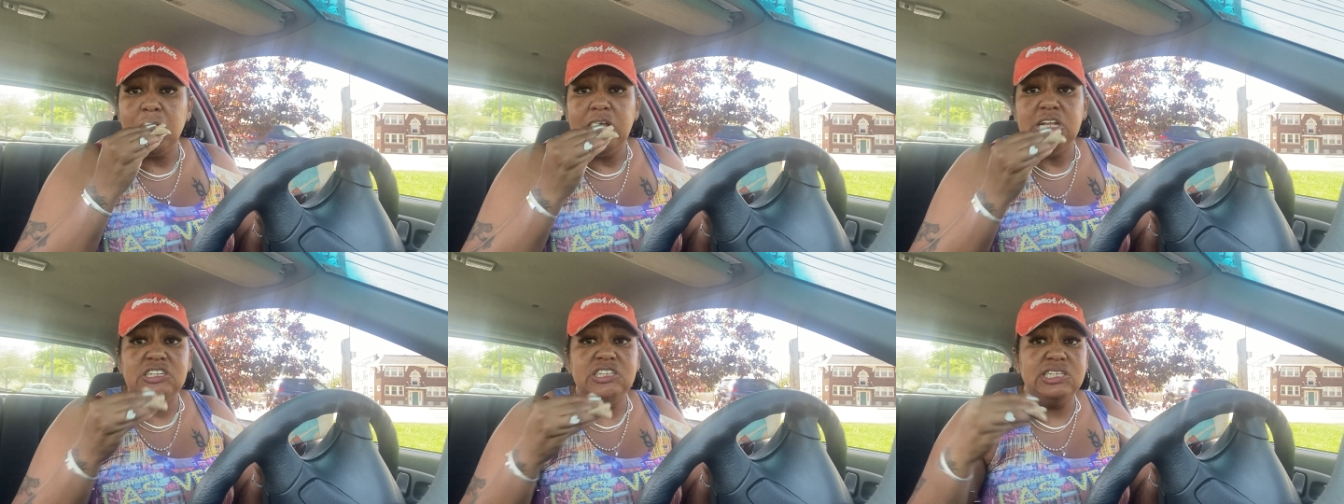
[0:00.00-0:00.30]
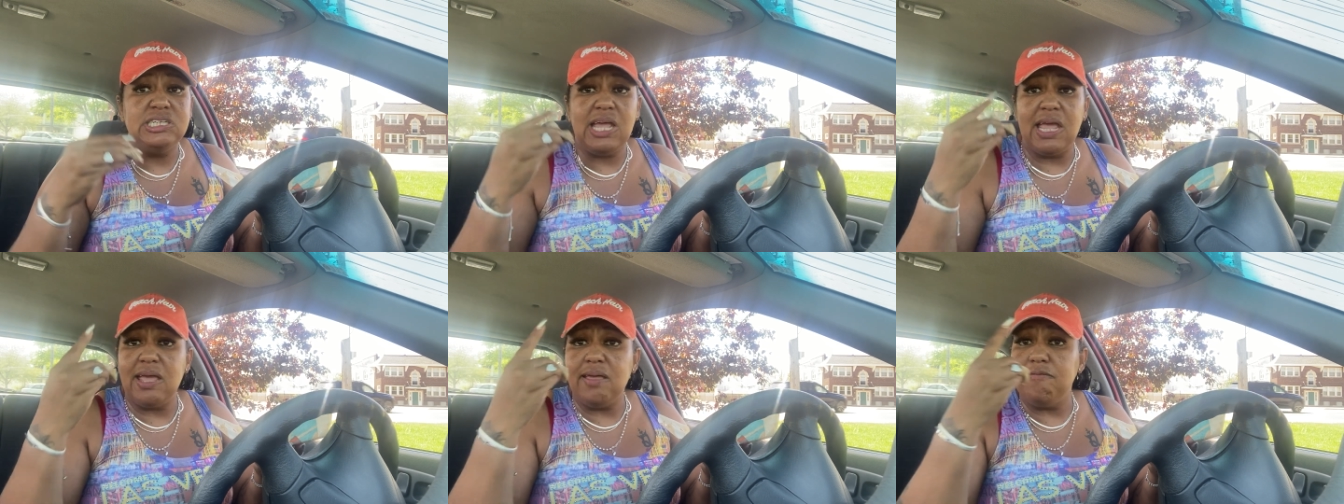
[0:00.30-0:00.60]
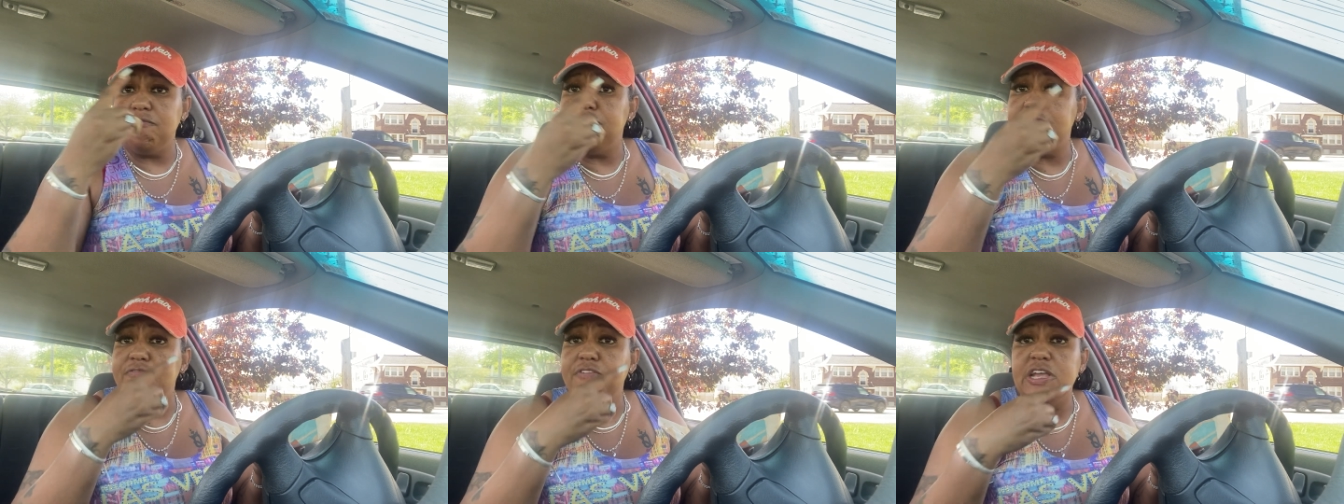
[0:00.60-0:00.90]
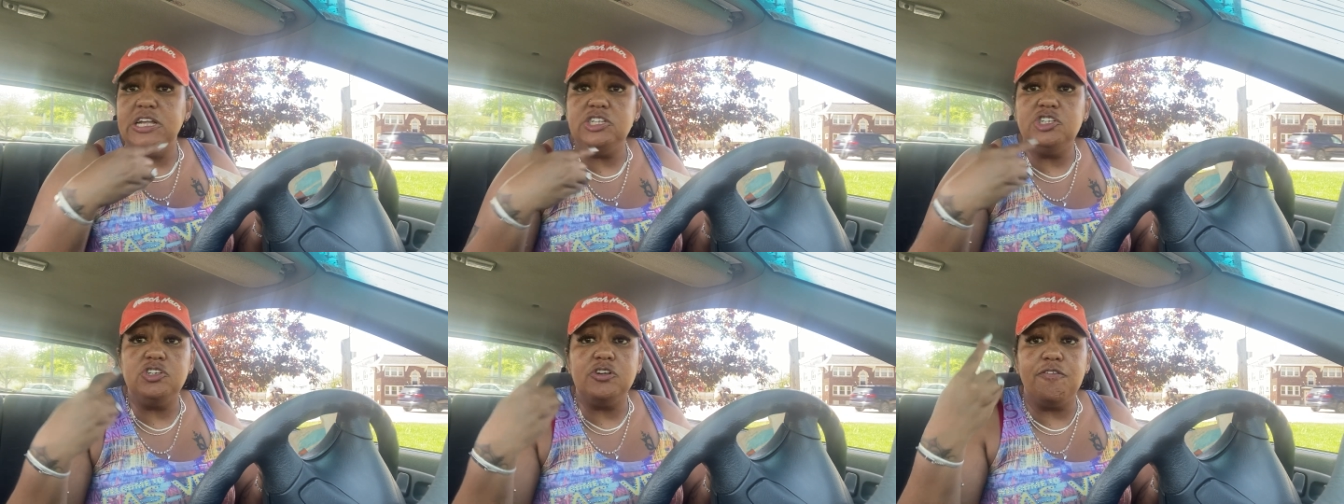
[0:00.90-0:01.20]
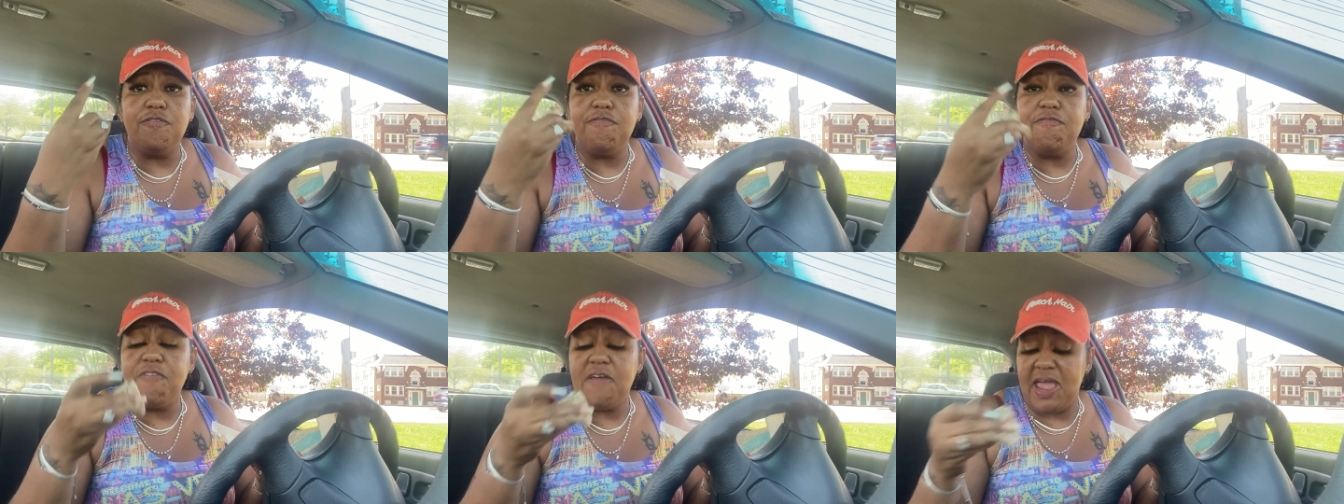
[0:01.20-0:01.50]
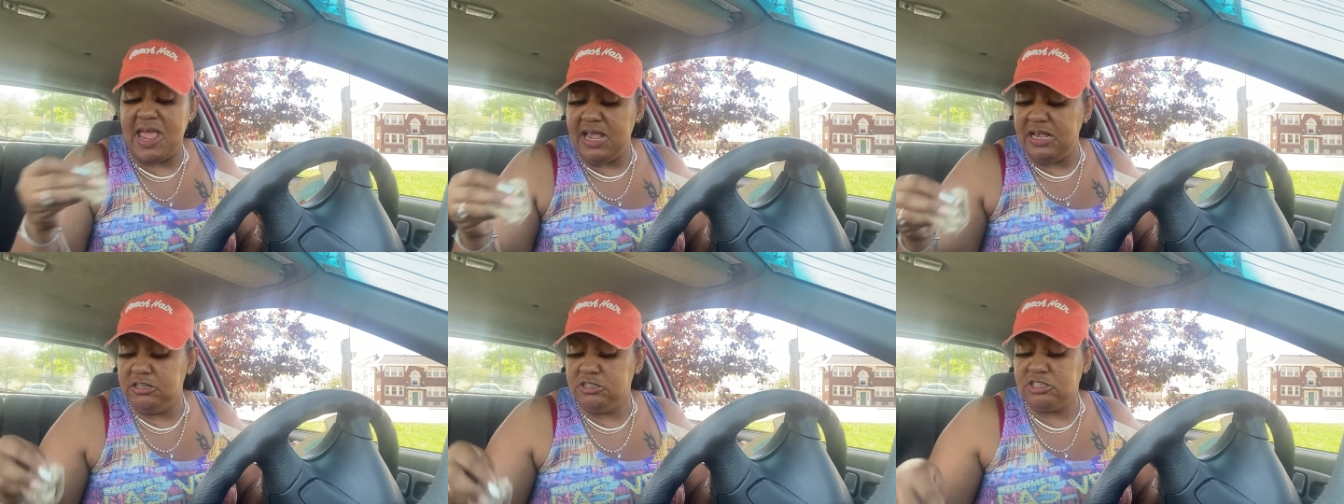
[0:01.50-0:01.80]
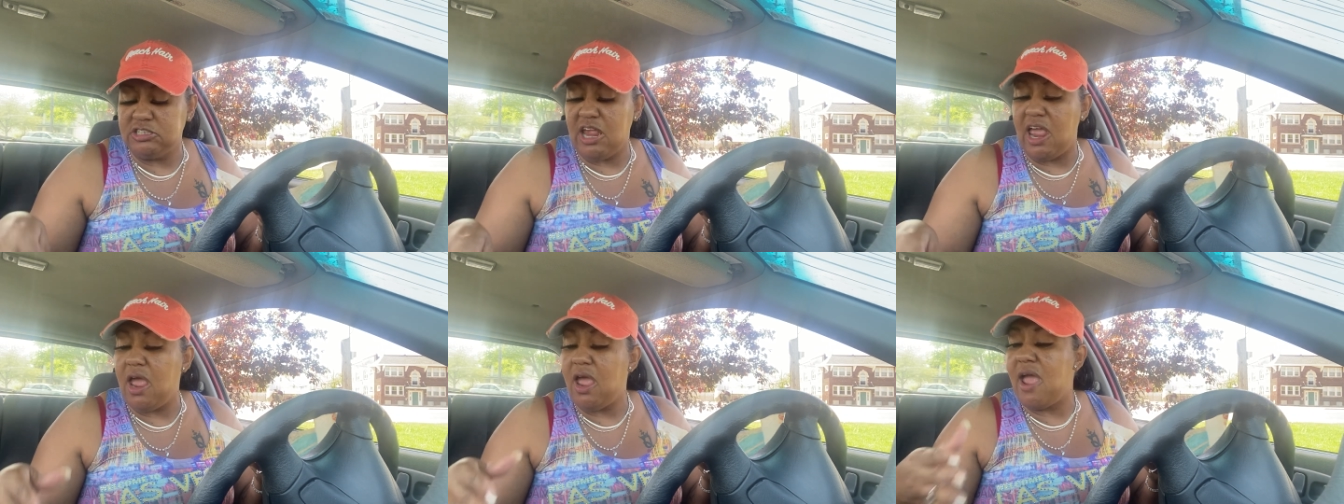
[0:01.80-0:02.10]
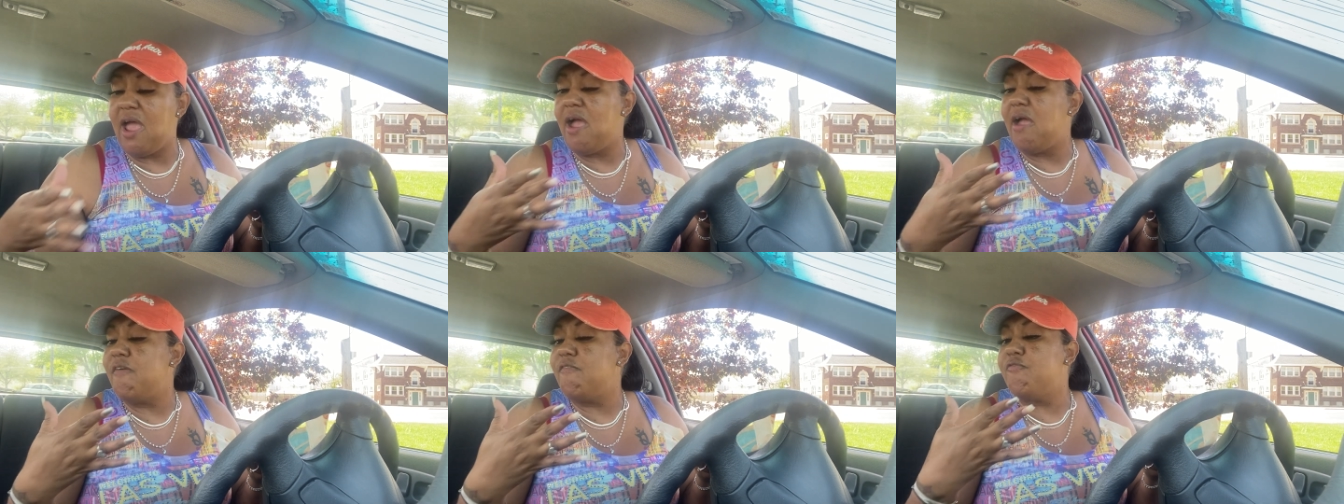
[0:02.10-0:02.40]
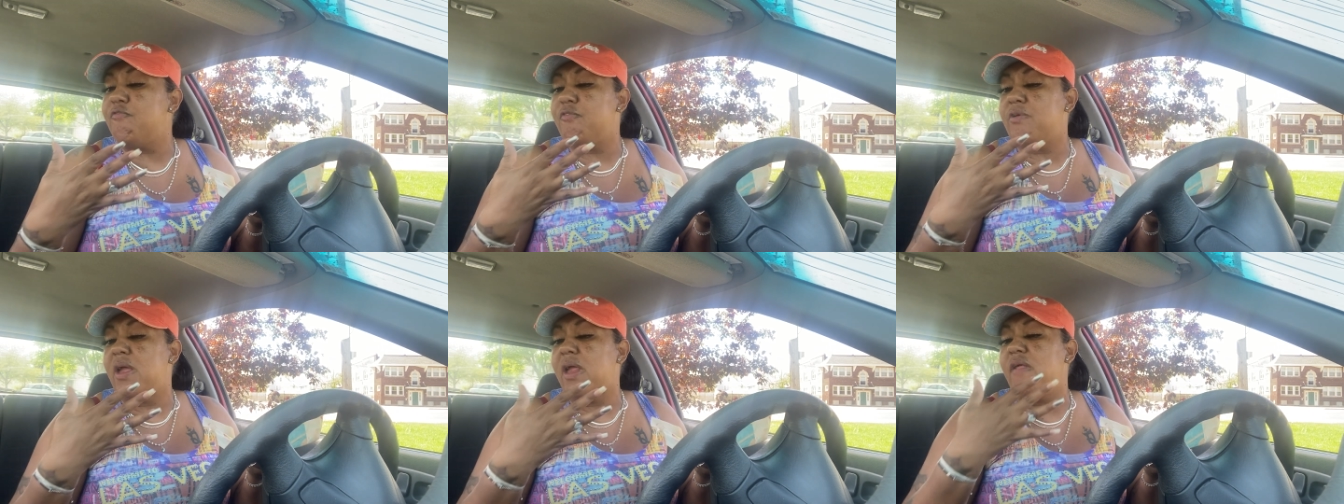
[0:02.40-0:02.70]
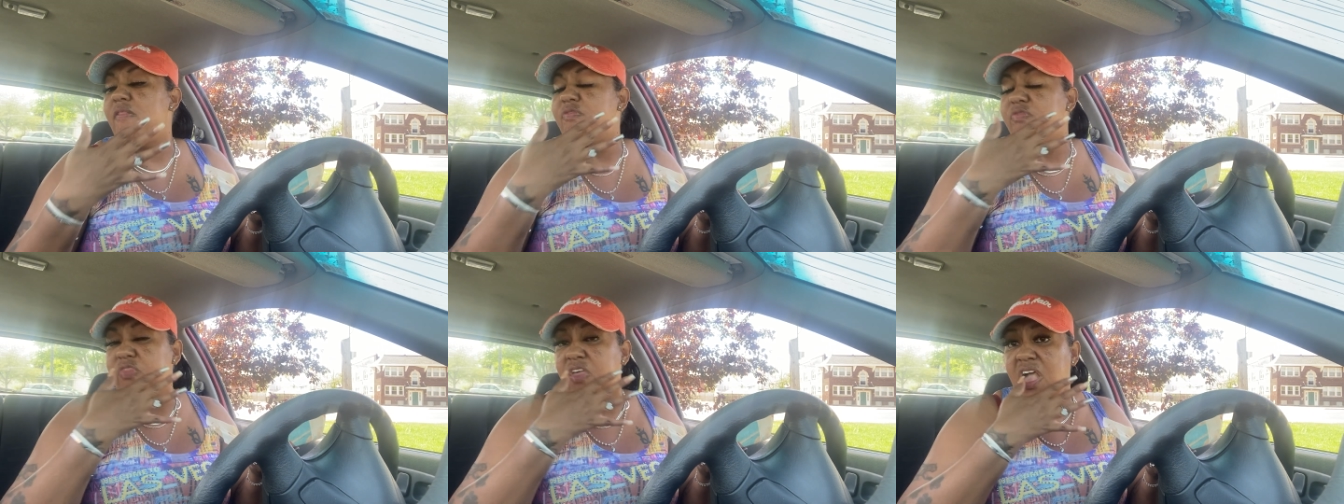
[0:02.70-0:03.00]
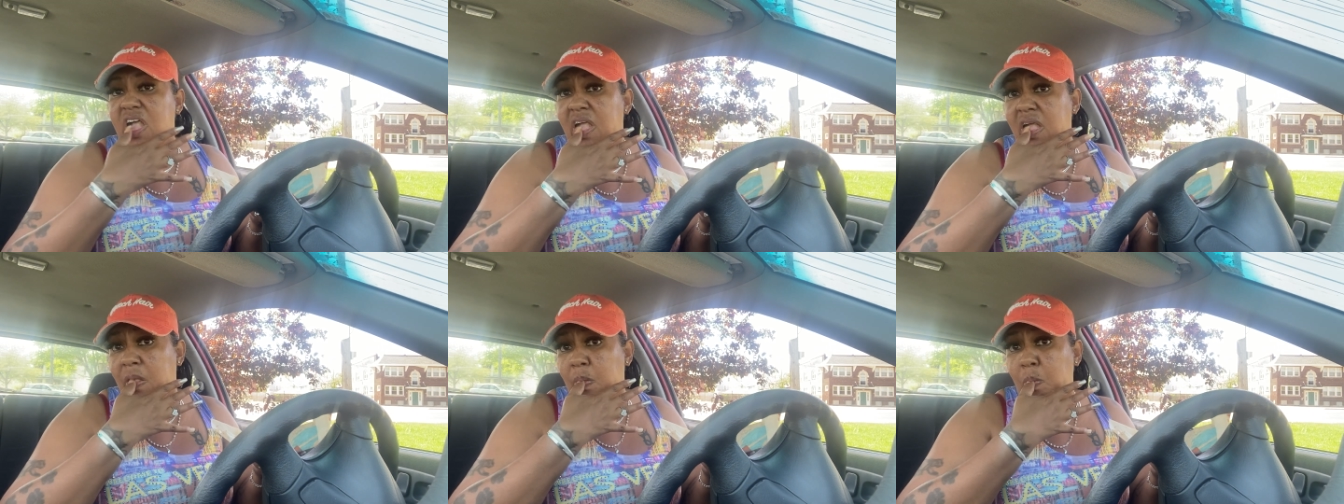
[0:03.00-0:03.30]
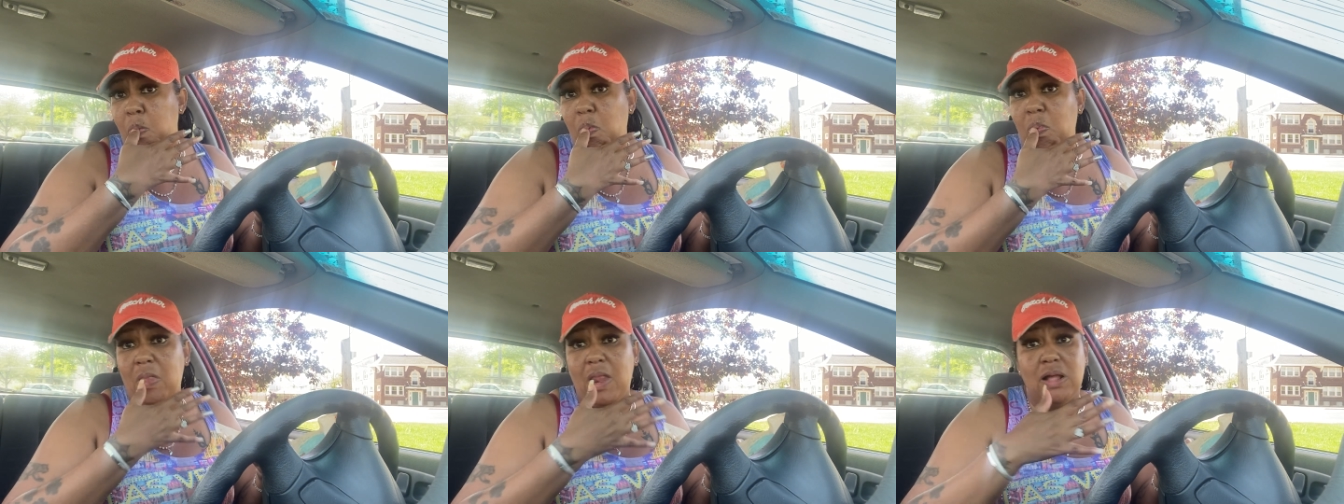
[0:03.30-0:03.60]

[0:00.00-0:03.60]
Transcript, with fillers: same feature, face, everything.